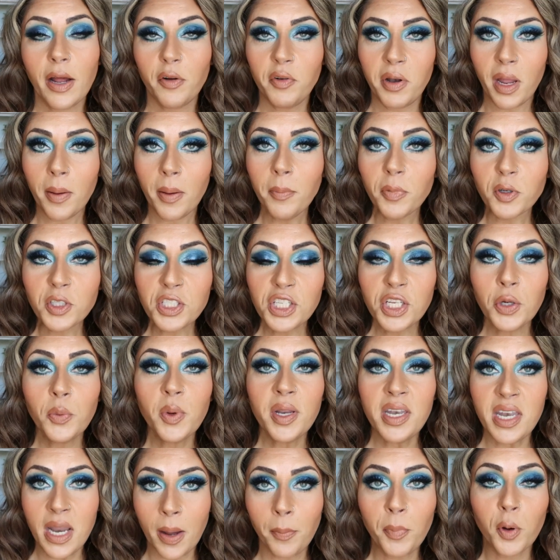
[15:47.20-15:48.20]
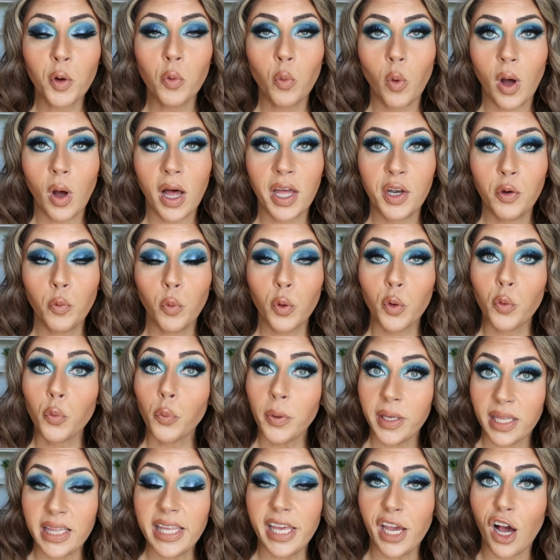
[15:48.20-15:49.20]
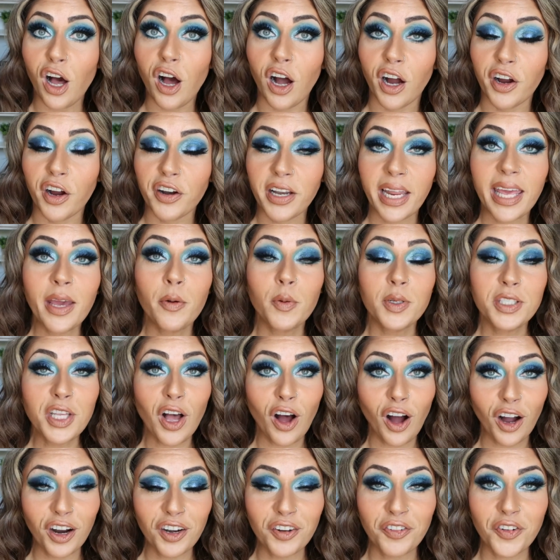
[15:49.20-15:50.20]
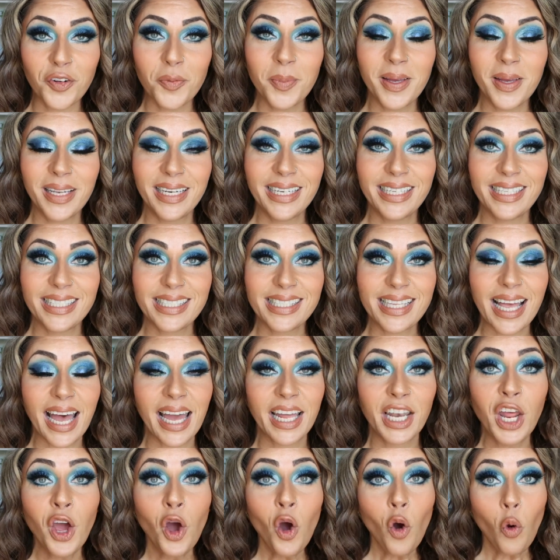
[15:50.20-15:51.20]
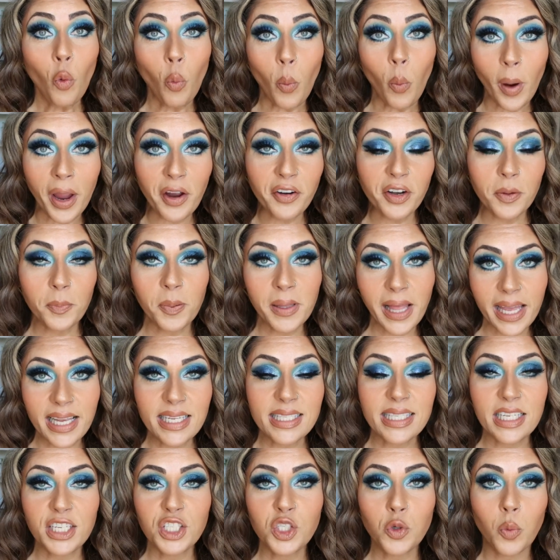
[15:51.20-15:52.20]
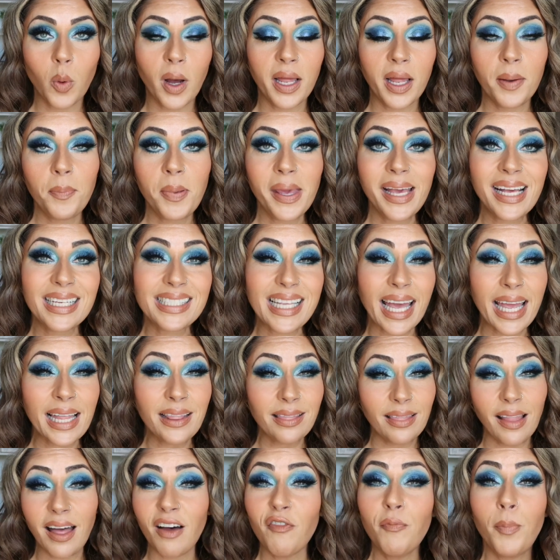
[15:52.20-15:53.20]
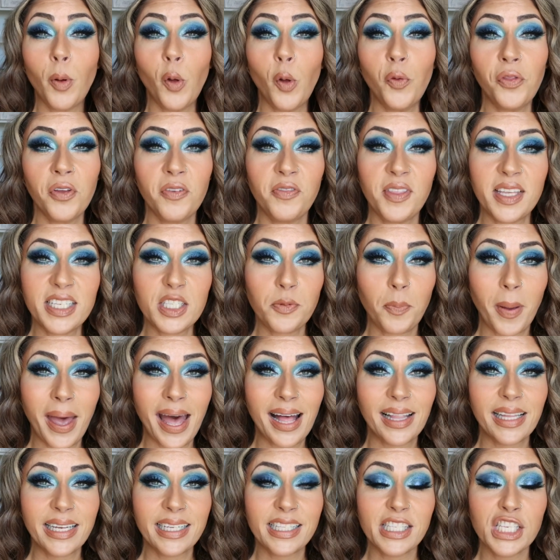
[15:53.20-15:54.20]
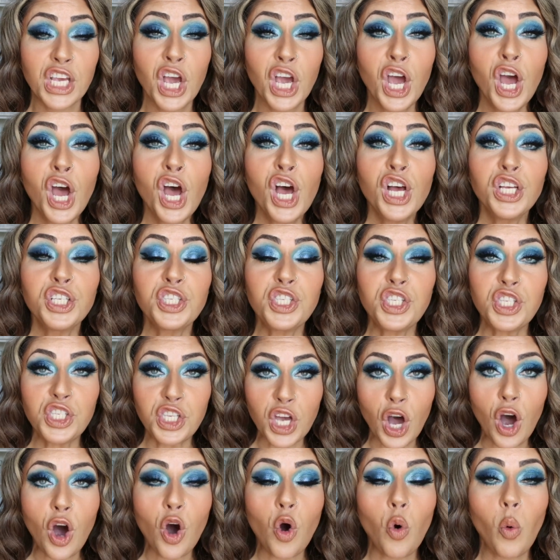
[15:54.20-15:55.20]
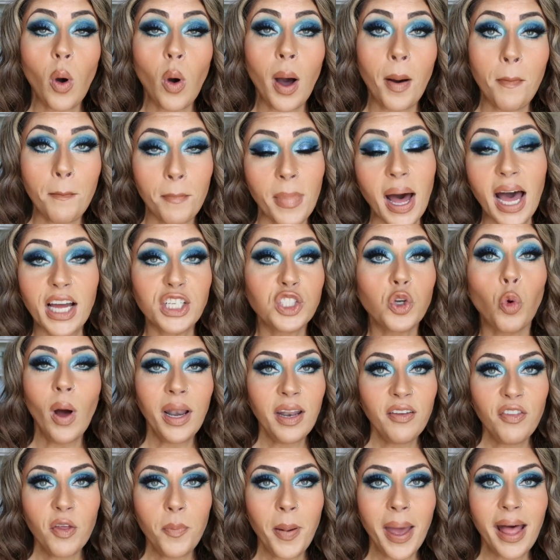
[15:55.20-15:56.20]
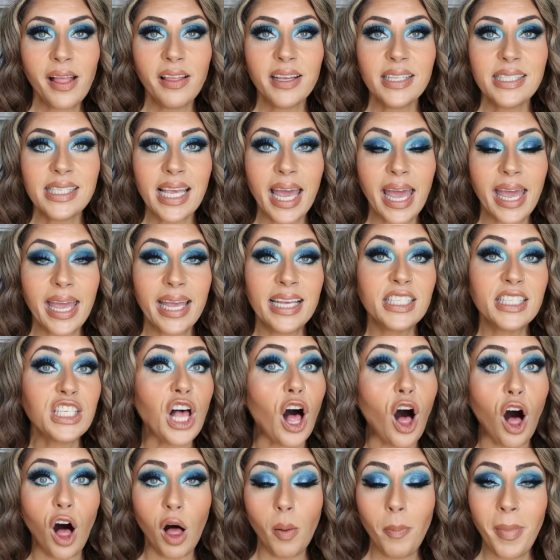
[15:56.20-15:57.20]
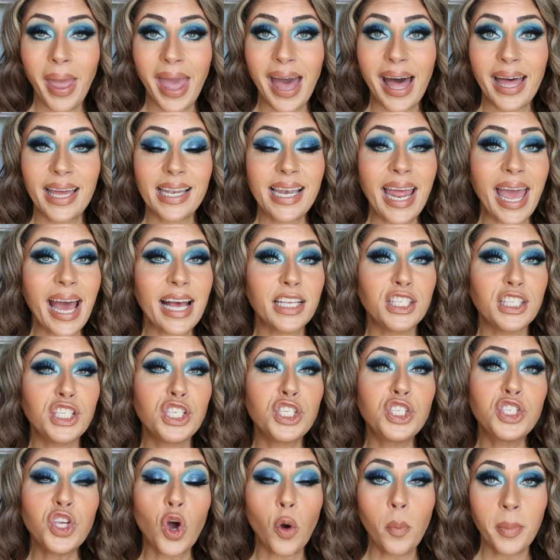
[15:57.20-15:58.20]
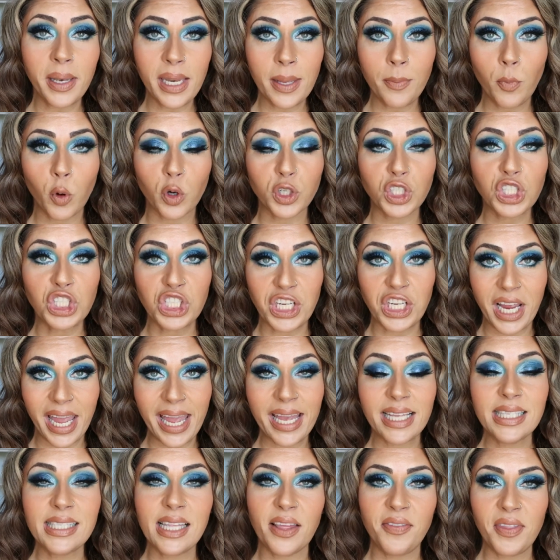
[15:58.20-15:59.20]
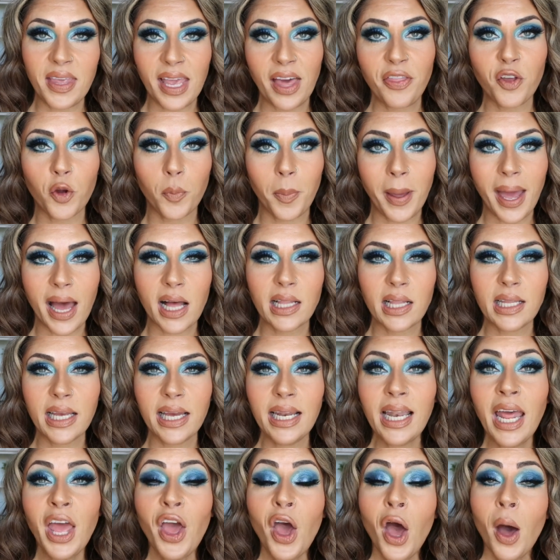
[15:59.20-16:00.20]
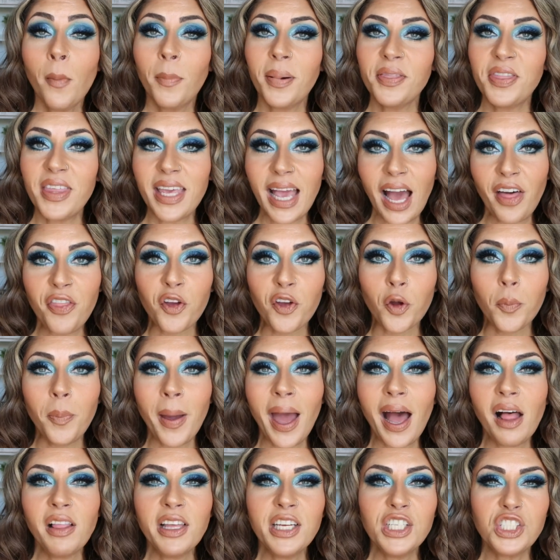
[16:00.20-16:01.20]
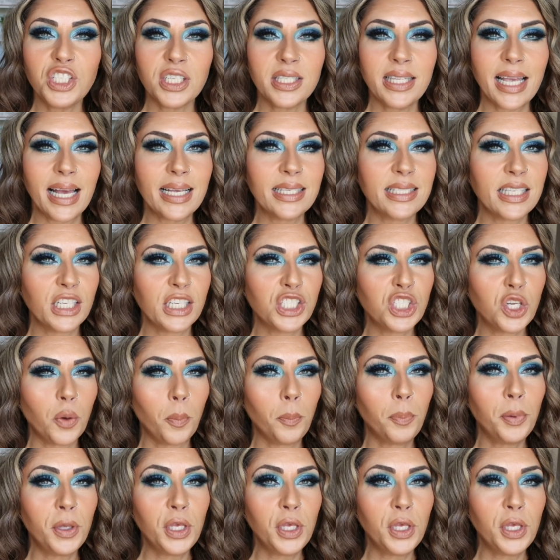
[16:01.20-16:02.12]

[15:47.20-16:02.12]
Now, number two and number one were really hard. It was hard for me to decide where to place each one because I love both of these palettes so much. One of the palettes is all matte and has so many more shades than the other palette, but the other palette just has such